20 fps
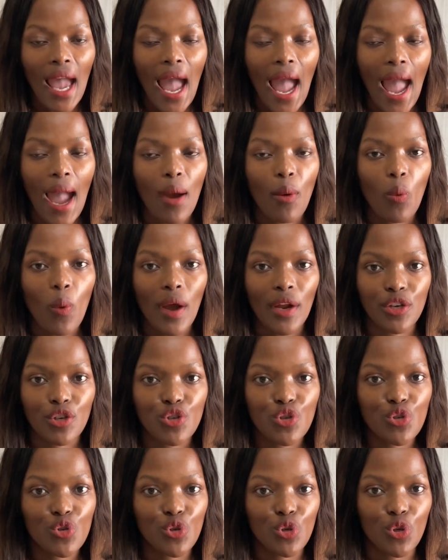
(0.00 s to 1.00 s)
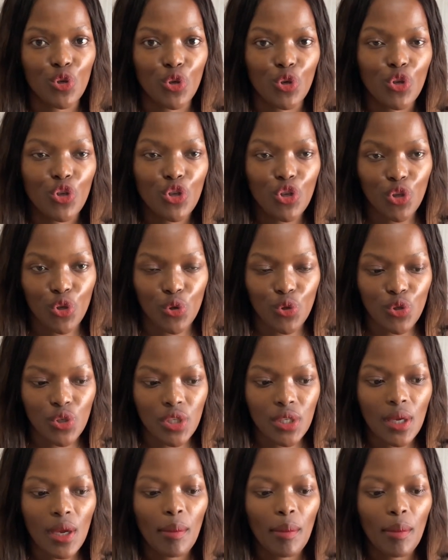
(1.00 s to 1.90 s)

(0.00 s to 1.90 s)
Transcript: I want to look cute